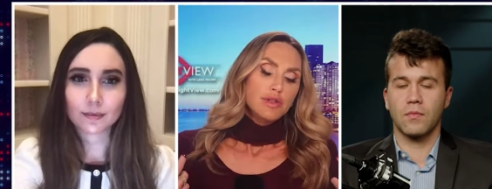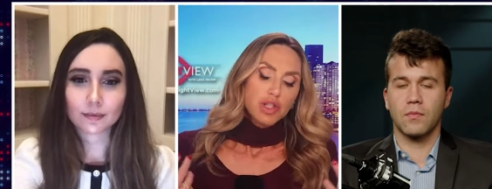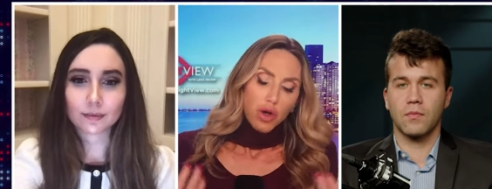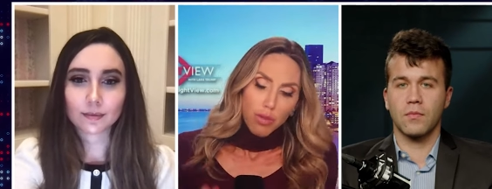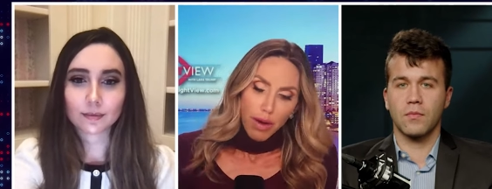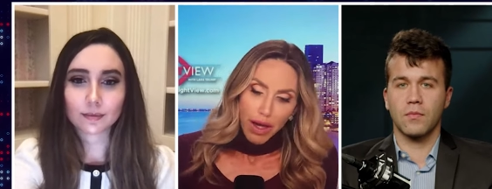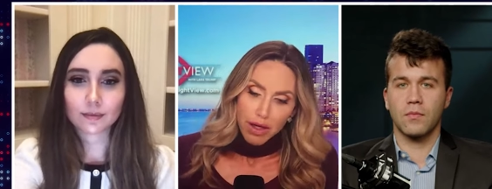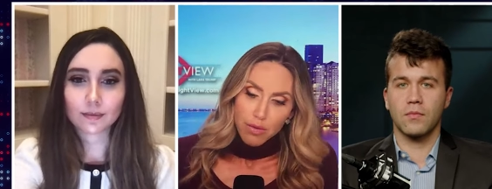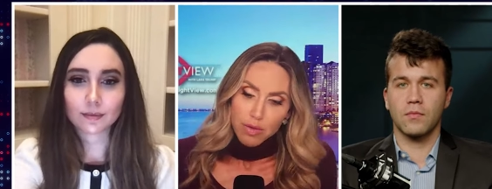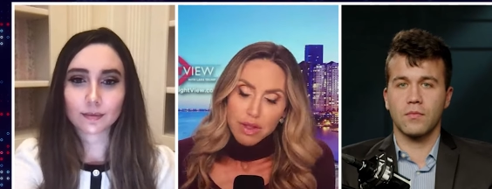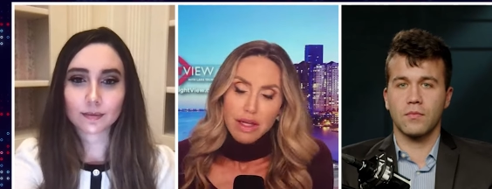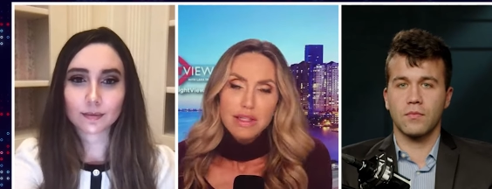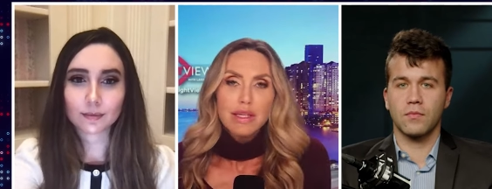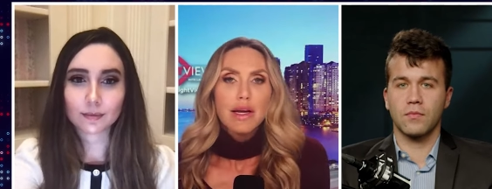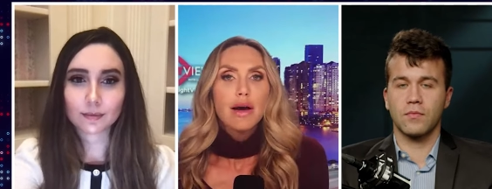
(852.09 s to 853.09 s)
Speaker 1: Joe Biden would
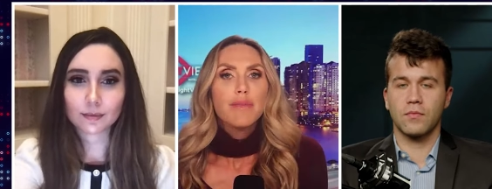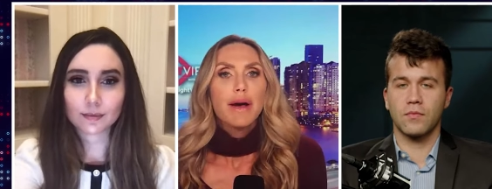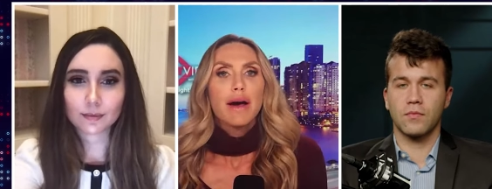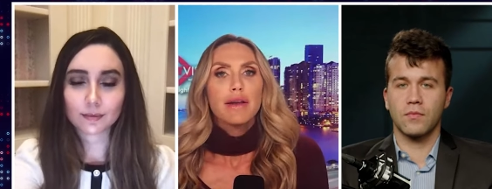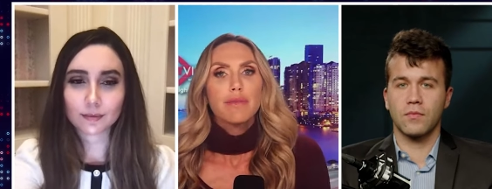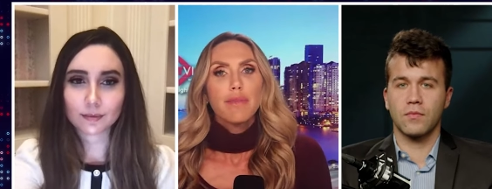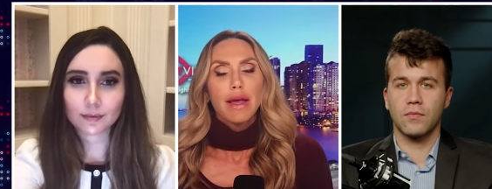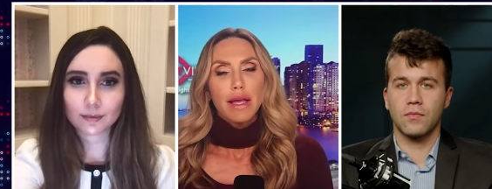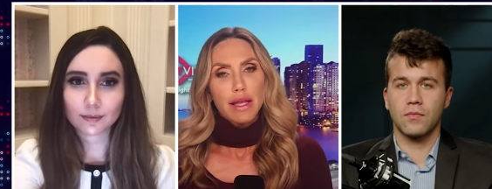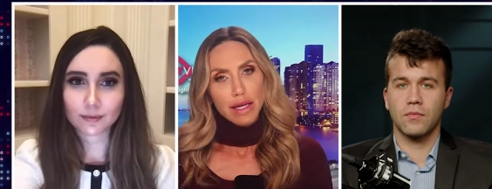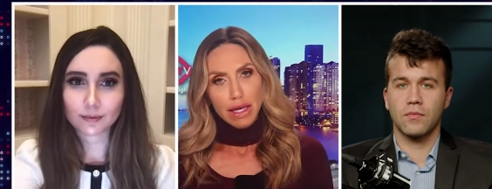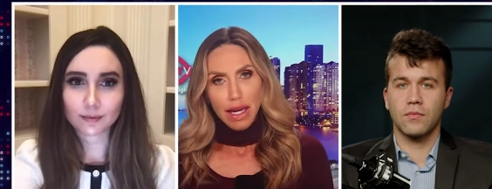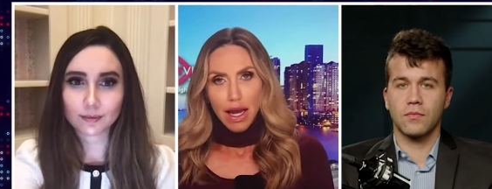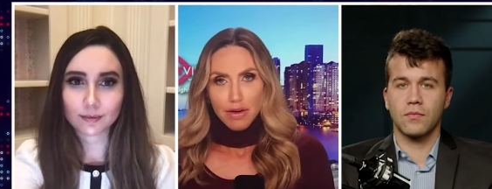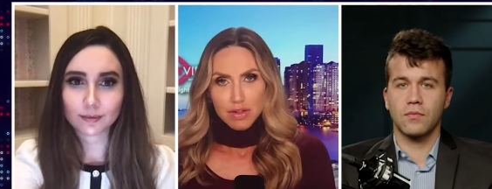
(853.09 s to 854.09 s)
like to come out and make an
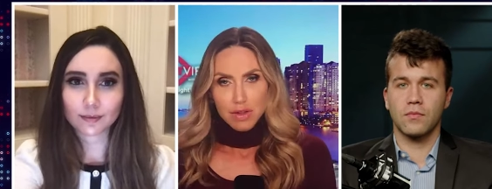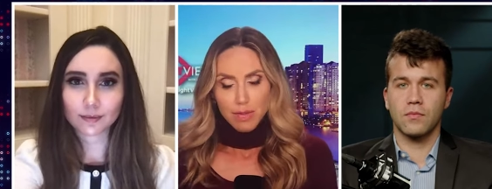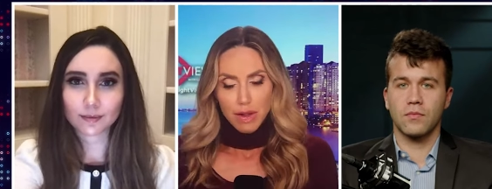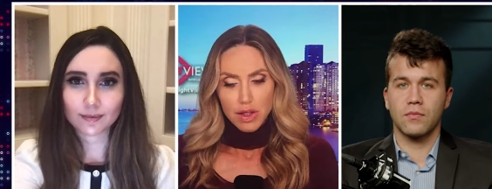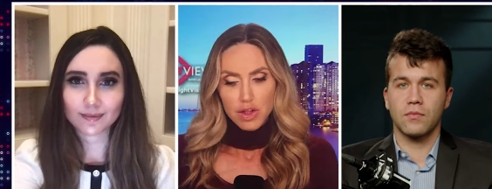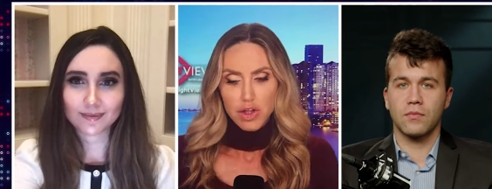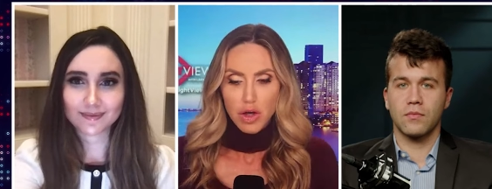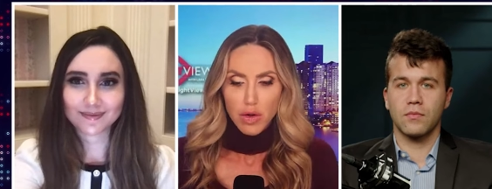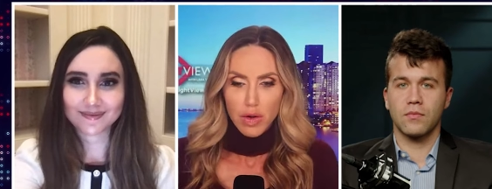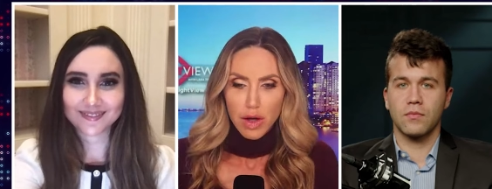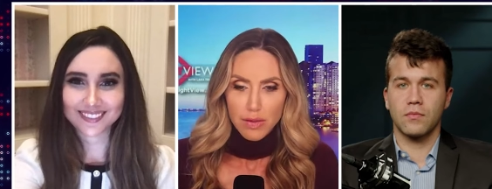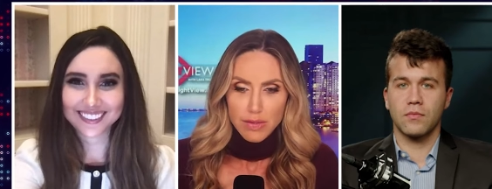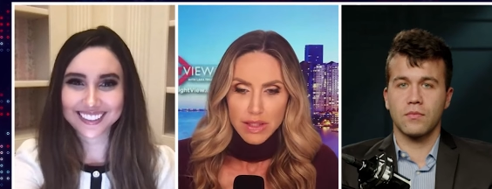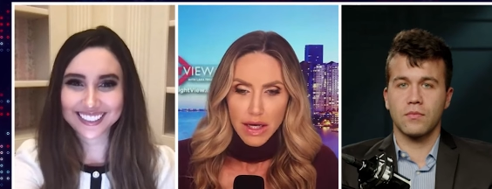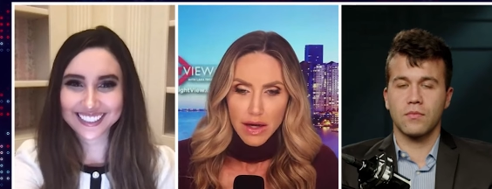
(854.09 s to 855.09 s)
announcement. Joe
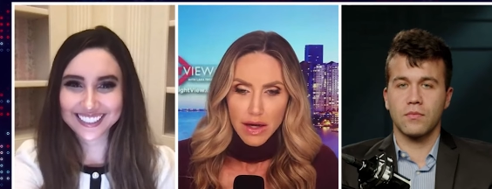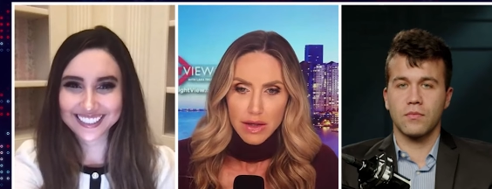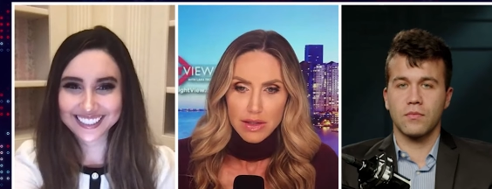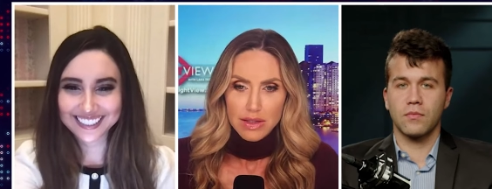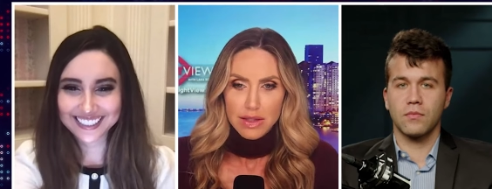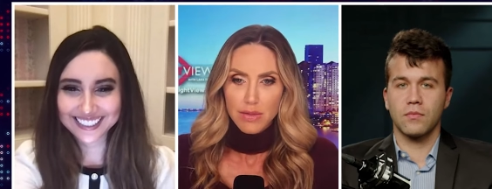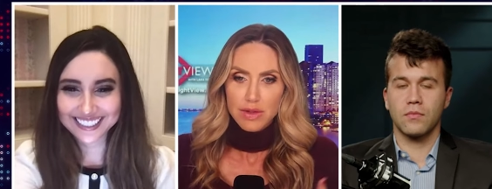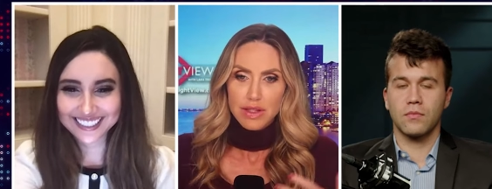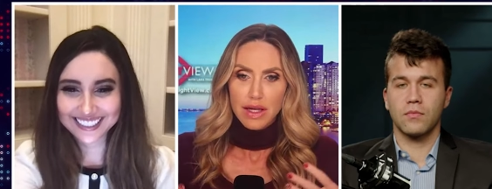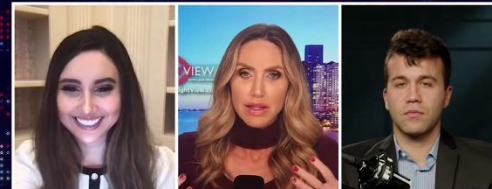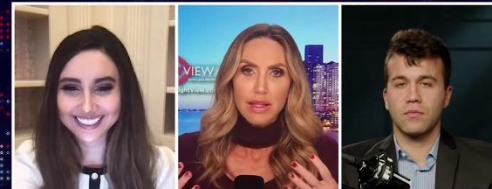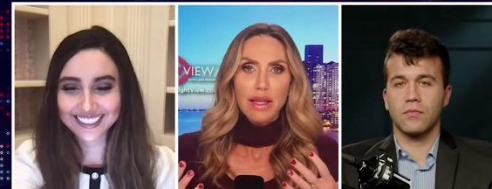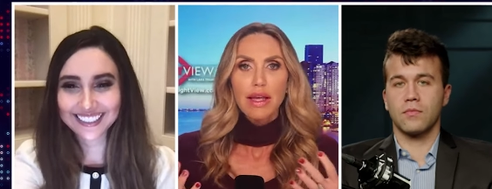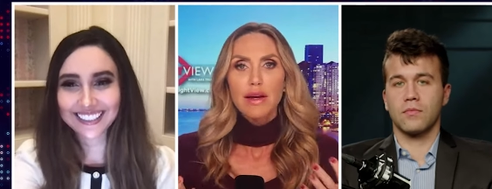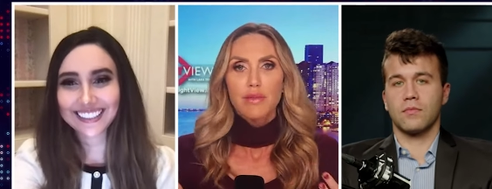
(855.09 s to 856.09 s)
comes out, stumbles
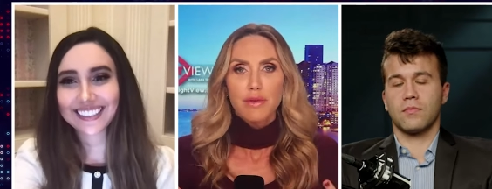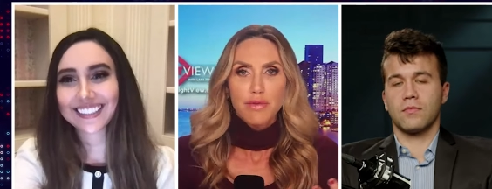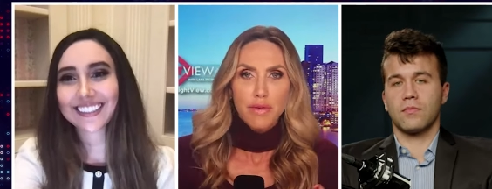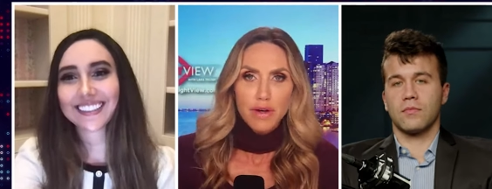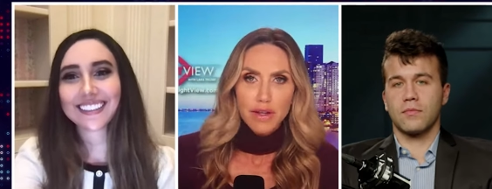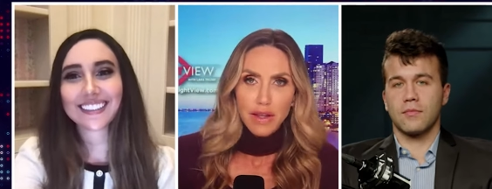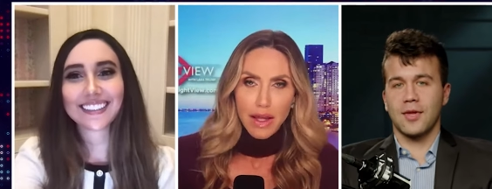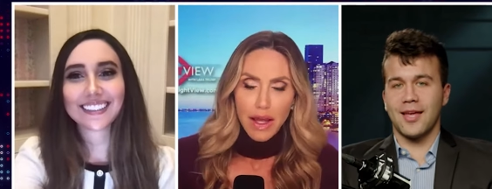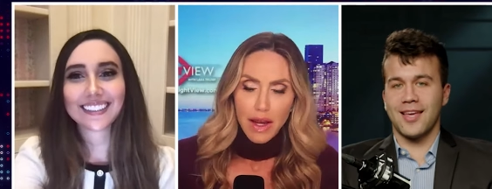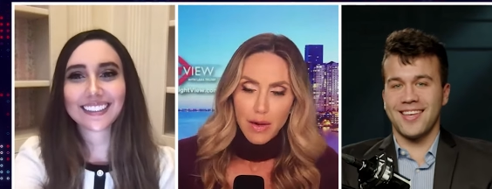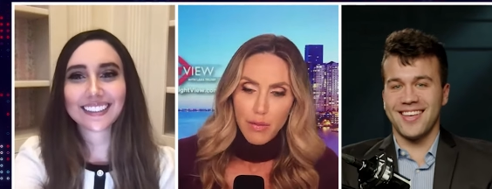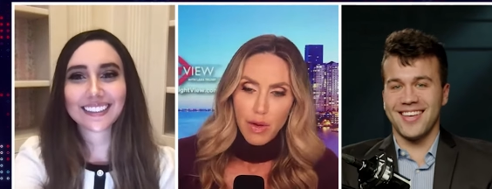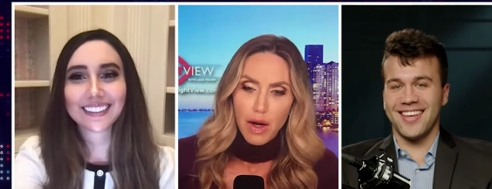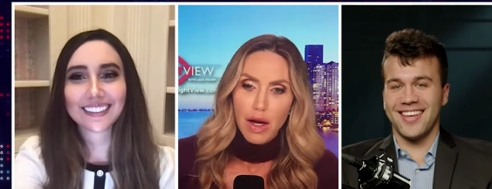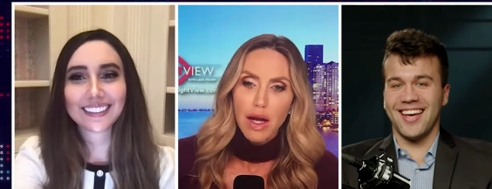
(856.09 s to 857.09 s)
out, they get him in front of the
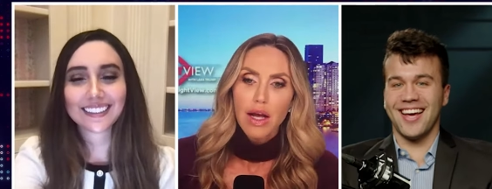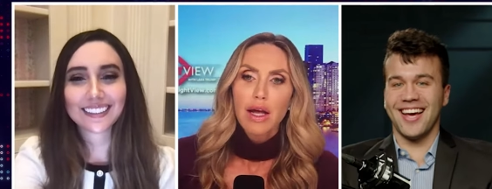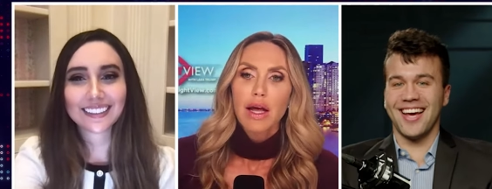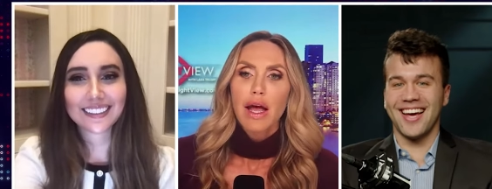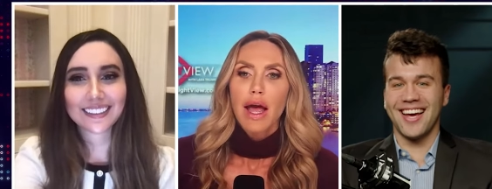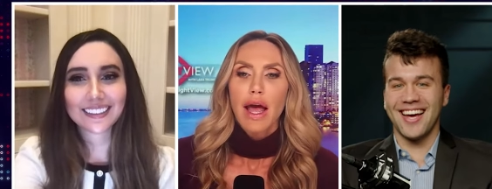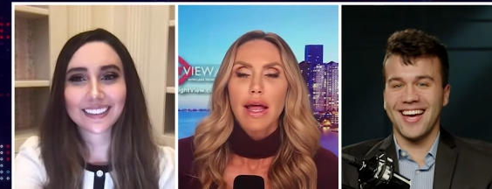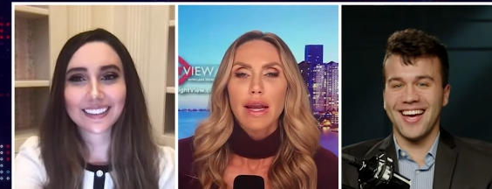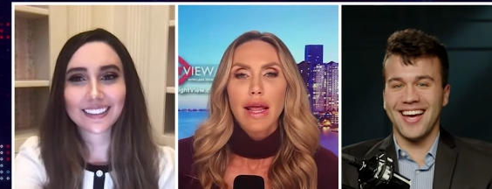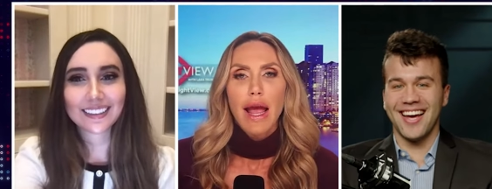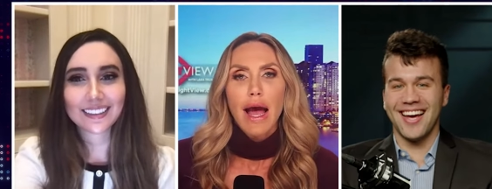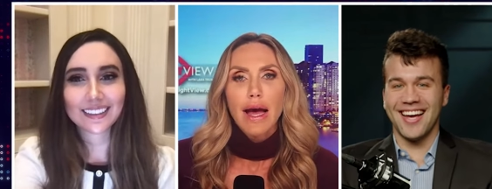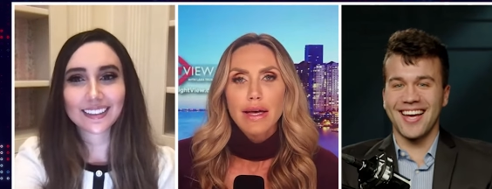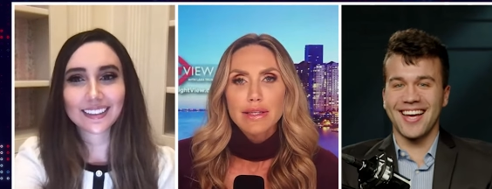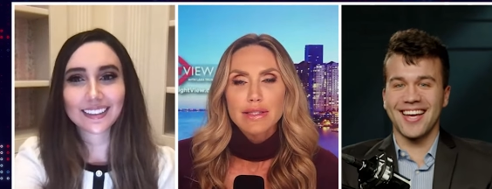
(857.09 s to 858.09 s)
camera, and he
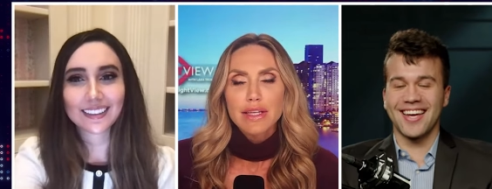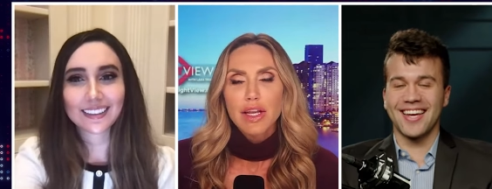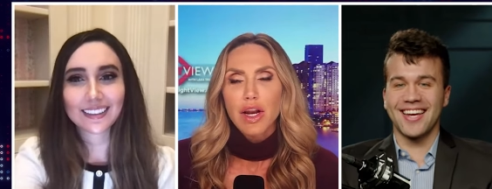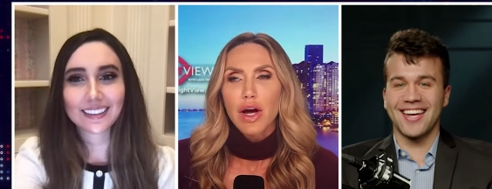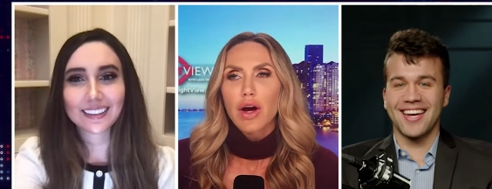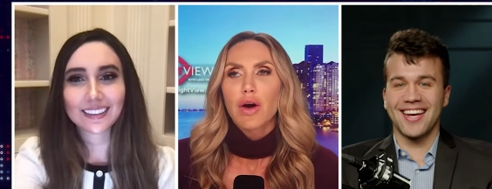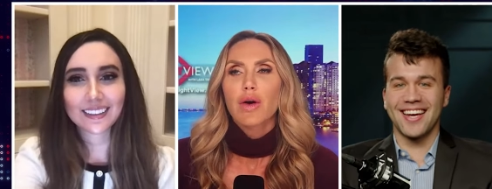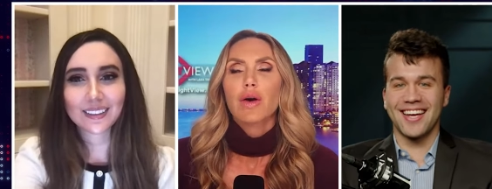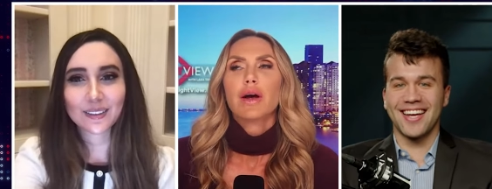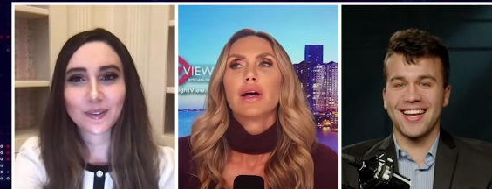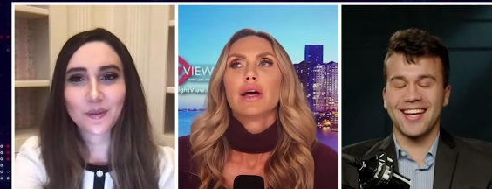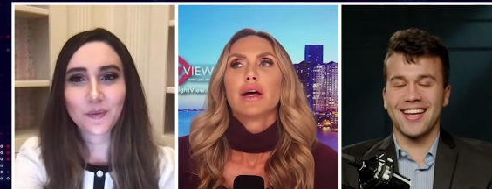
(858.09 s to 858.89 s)
has, you know,